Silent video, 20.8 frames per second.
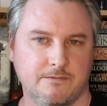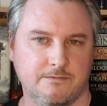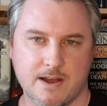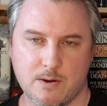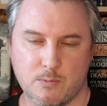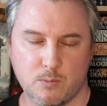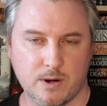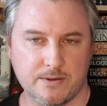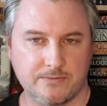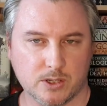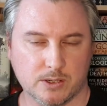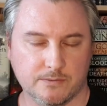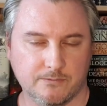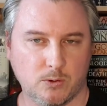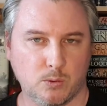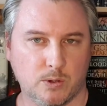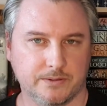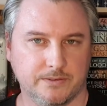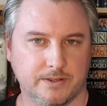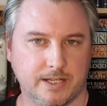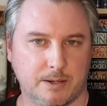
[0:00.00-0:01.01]
Then we've got the
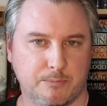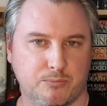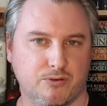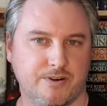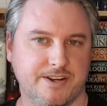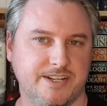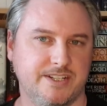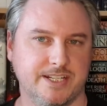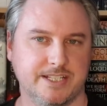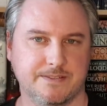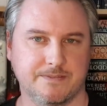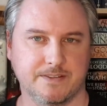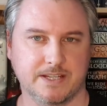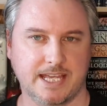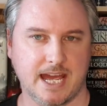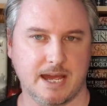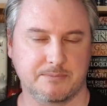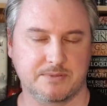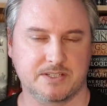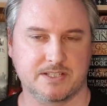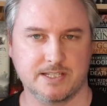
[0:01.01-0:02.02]
one that bridges the
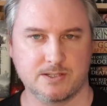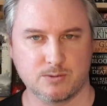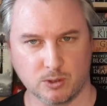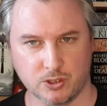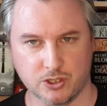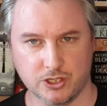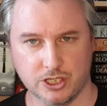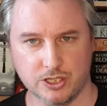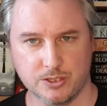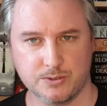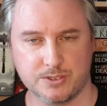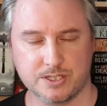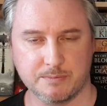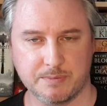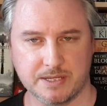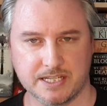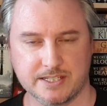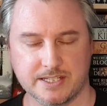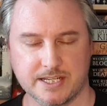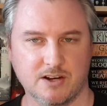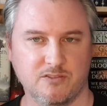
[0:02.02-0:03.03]
gap because this one used to
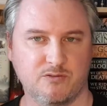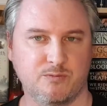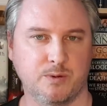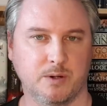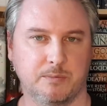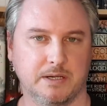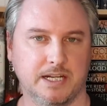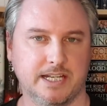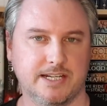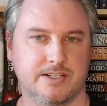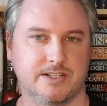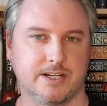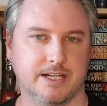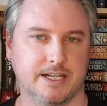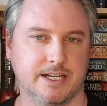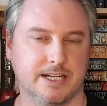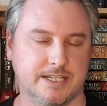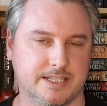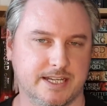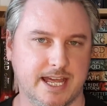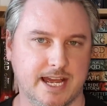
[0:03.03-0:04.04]
be self-published and
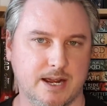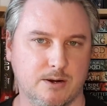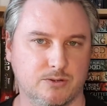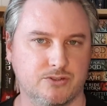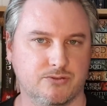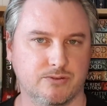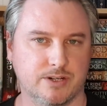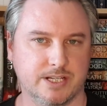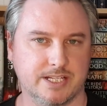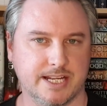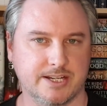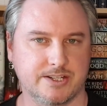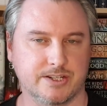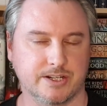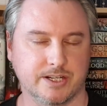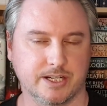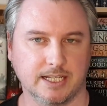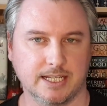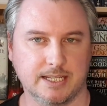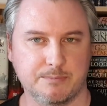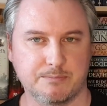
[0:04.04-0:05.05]
is now
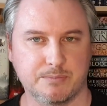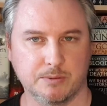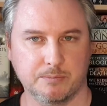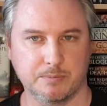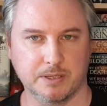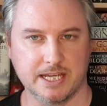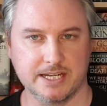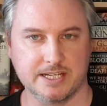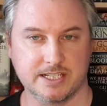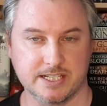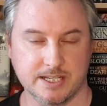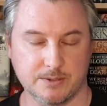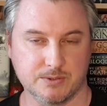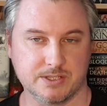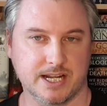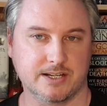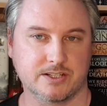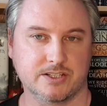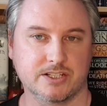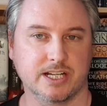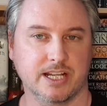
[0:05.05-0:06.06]
traditionally published. It was
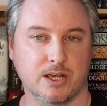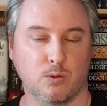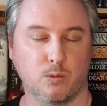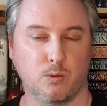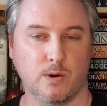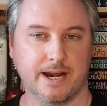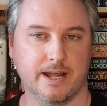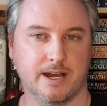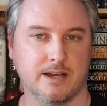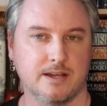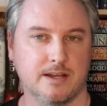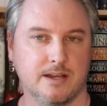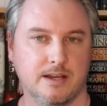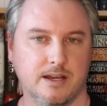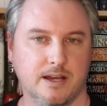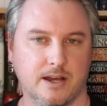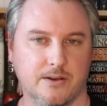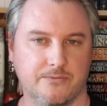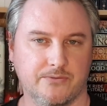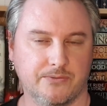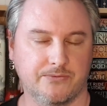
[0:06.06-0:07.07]
actually a winner
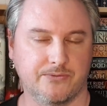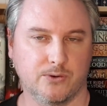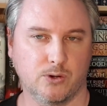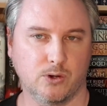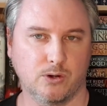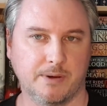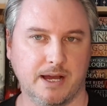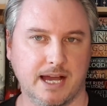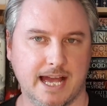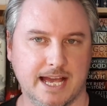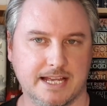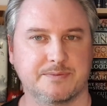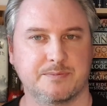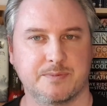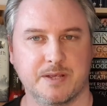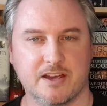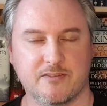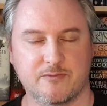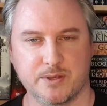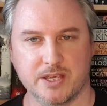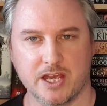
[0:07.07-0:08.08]
of a former
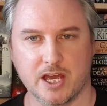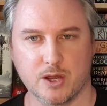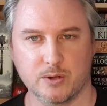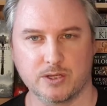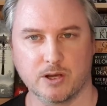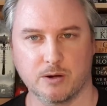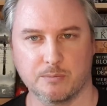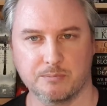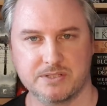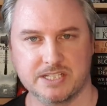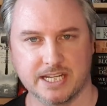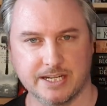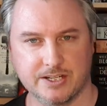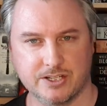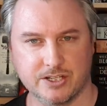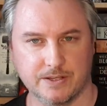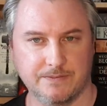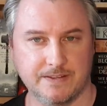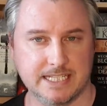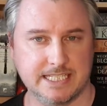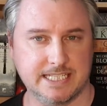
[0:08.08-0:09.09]
SPFBO
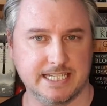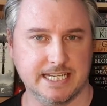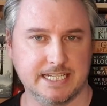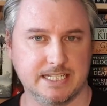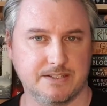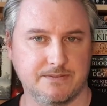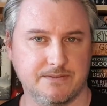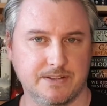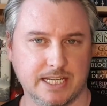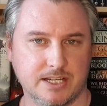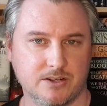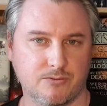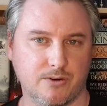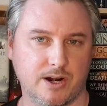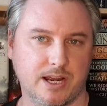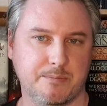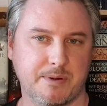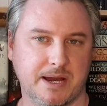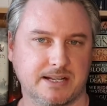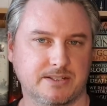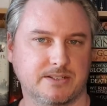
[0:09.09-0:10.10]
competition. This is The Grey
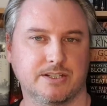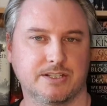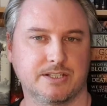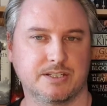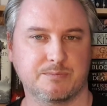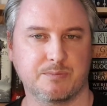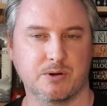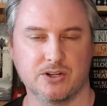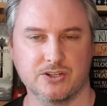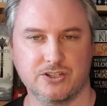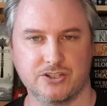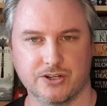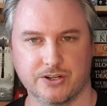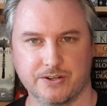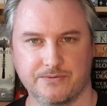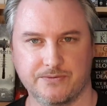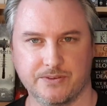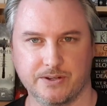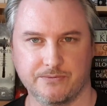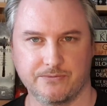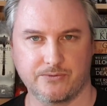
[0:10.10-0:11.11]
Bastards by
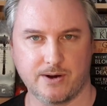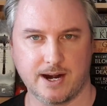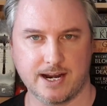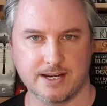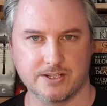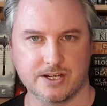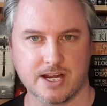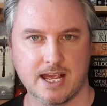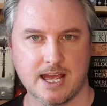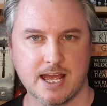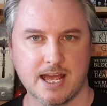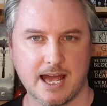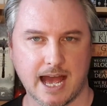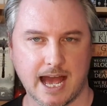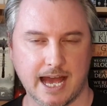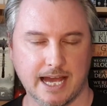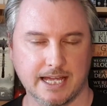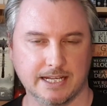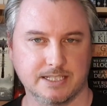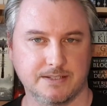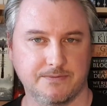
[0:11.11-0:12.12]
Jonathan French
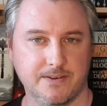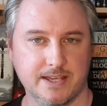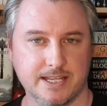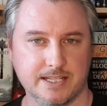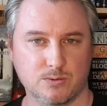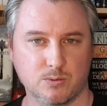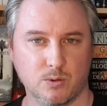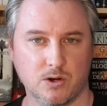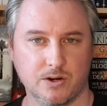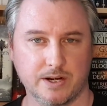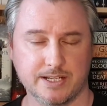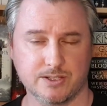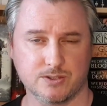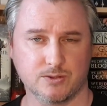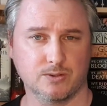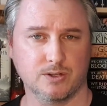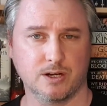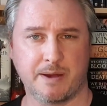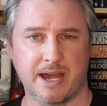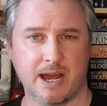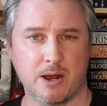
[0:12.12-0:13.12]
and this one is
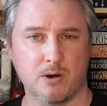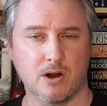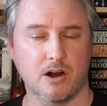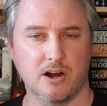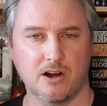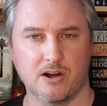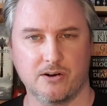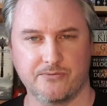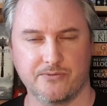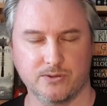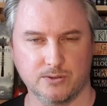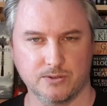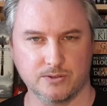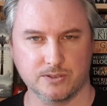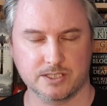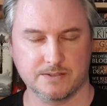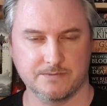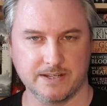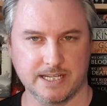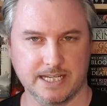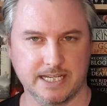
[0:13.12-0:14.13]
all about
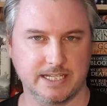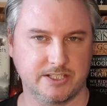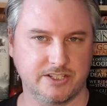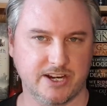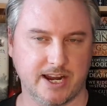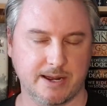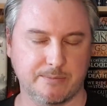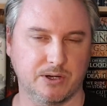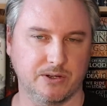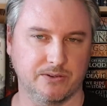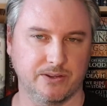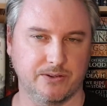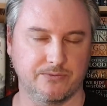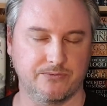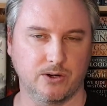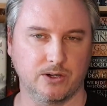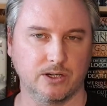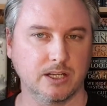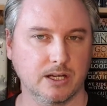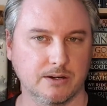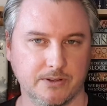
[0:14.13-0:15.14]
half-orcs. The chap on the
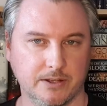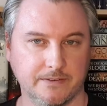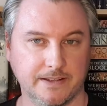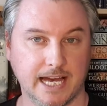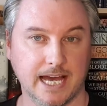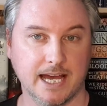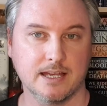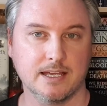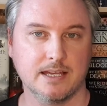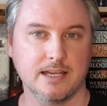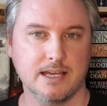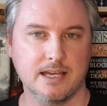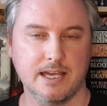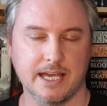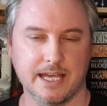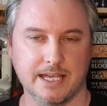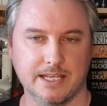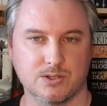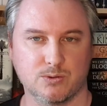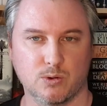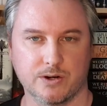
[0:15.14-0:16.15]
front cover there
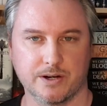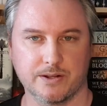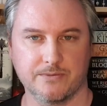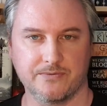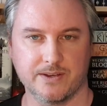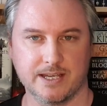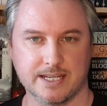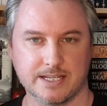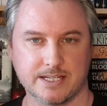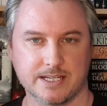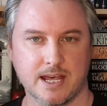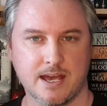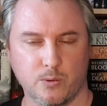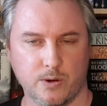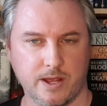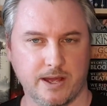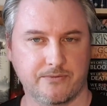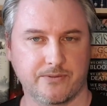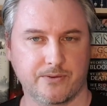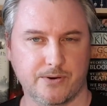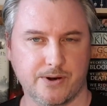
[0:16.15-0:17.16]
is one of these. We
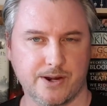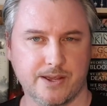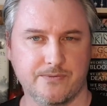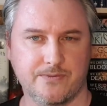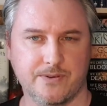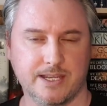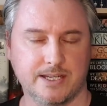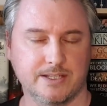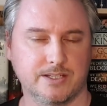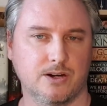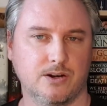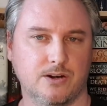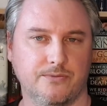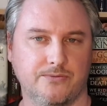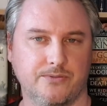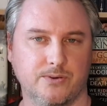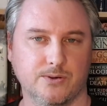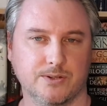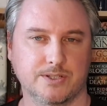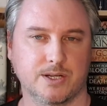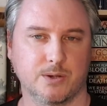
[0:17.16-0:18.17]
have three of these half
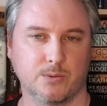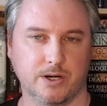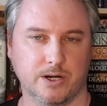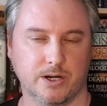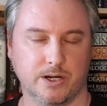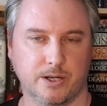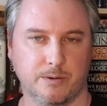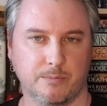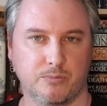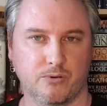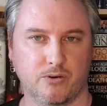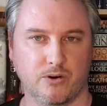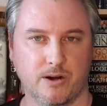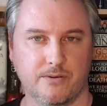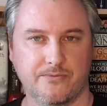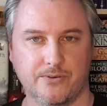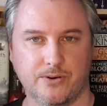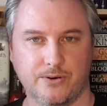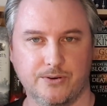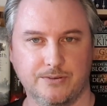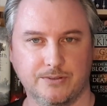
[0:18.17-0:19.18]
orcs who are at a
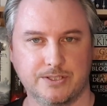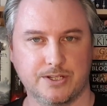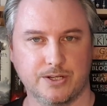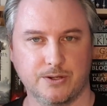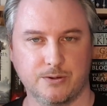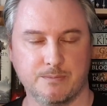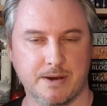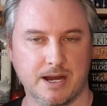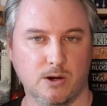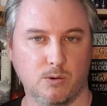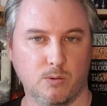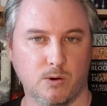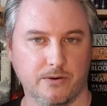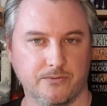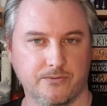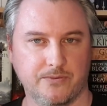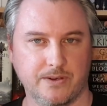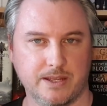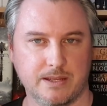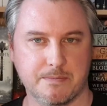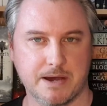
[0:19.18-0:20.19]
brothel, two male, one
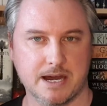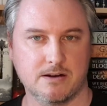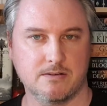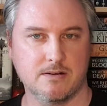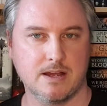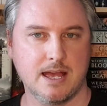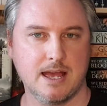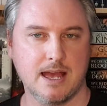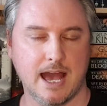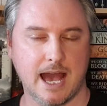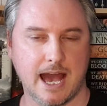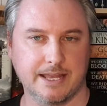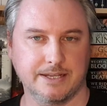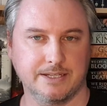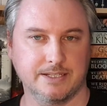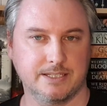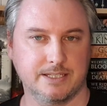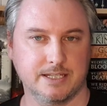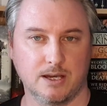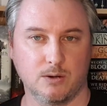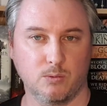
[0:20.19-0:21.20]
female,
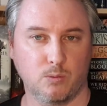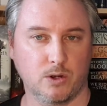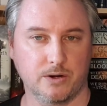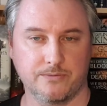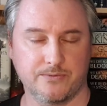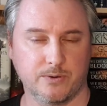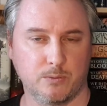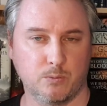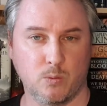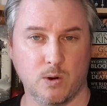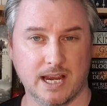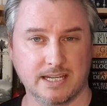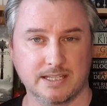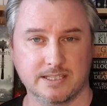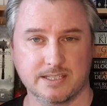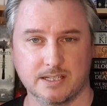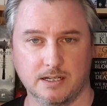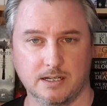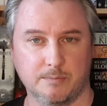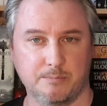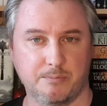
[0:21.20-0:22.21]
and uh, one of them
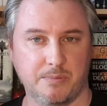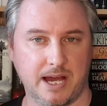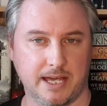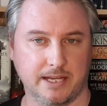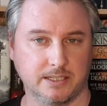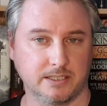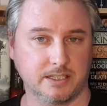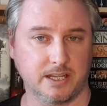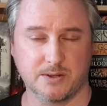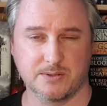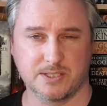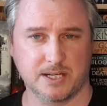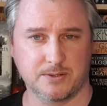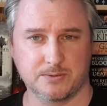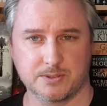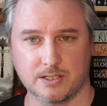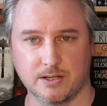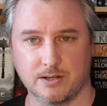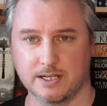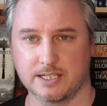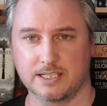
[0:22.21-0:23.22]
wakes up and goes
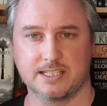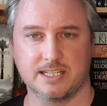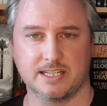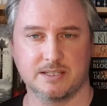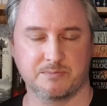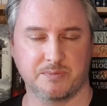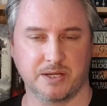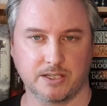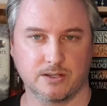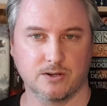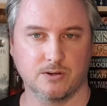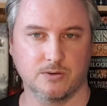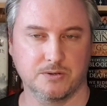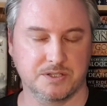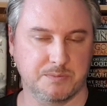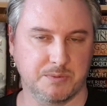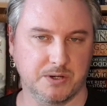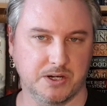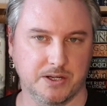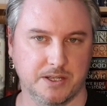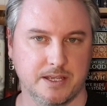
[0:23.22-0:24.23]
outside because he's been caught
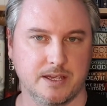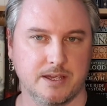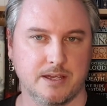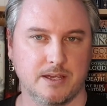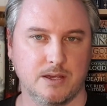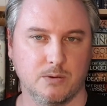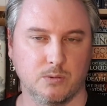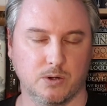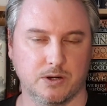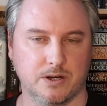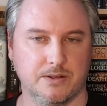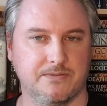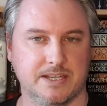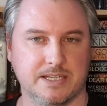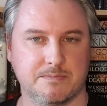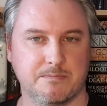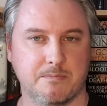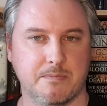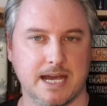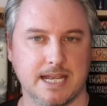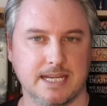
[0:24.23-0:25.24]
by one of his
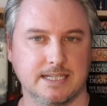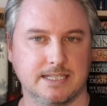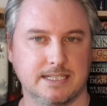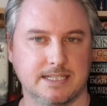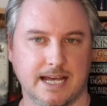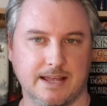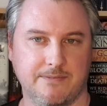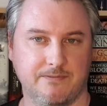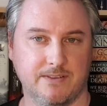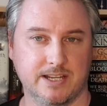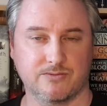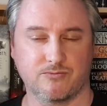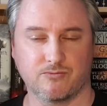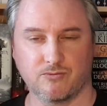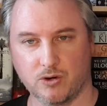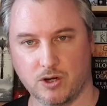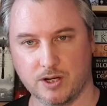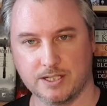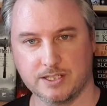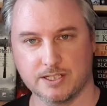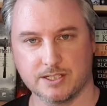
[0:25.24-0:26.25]
mates, and there's
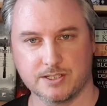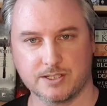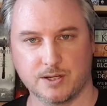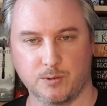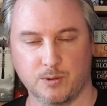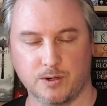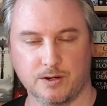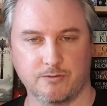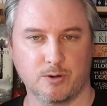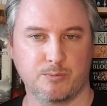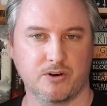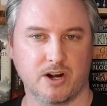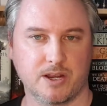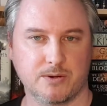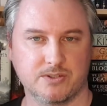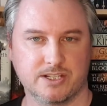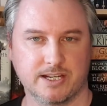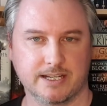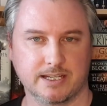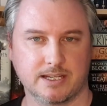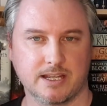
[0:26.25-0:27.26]
riders who are
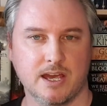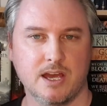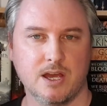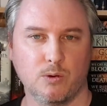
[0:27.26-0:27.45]
approaching.